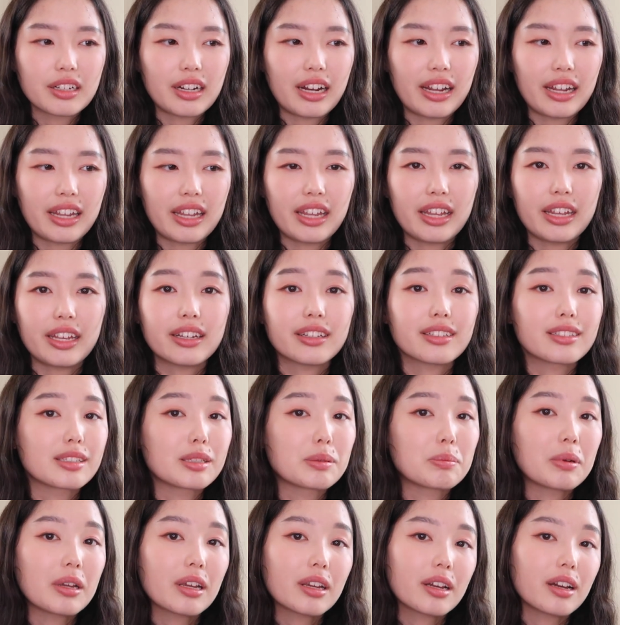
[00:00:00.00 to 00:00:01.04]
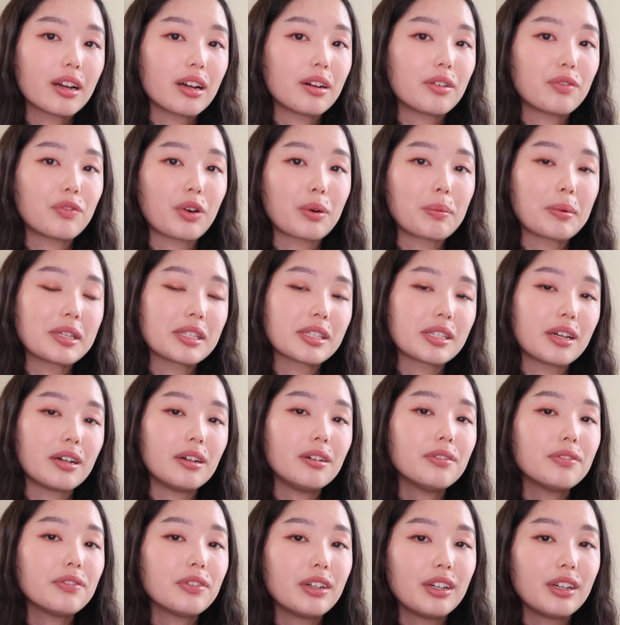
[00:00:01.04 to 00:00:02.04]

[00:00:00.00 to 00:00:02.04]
I can't speak for myself.